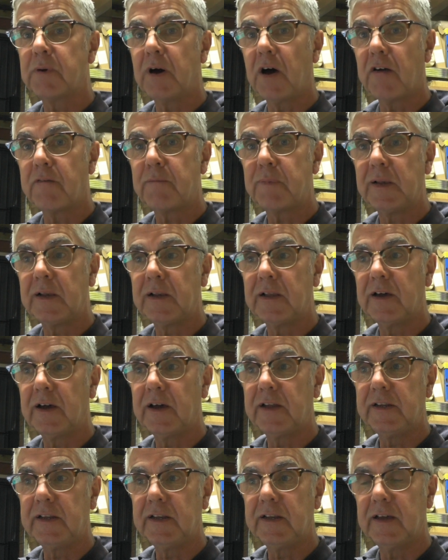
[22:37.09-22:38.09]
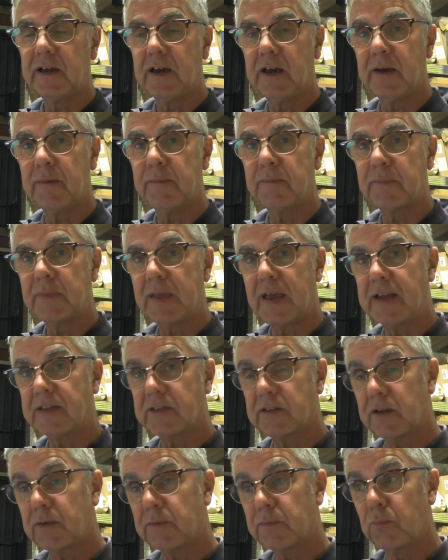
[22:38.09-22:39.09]
but I've been learning
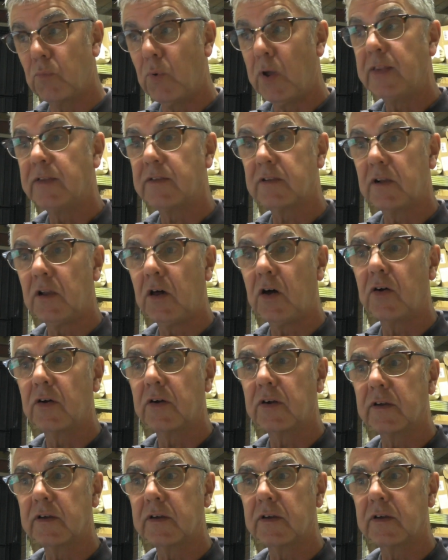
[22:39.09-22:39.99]
as I went along,